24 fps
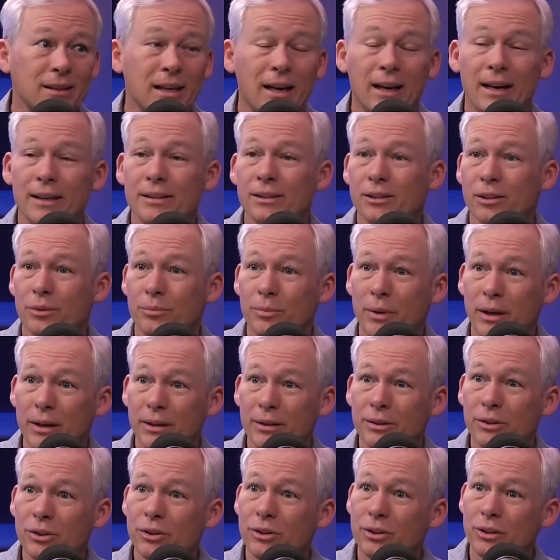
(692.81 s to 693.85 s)
that hates our
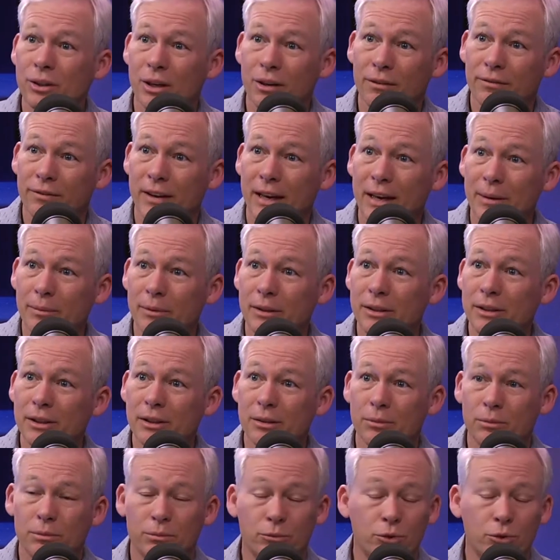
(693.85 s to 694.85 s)
marriages our families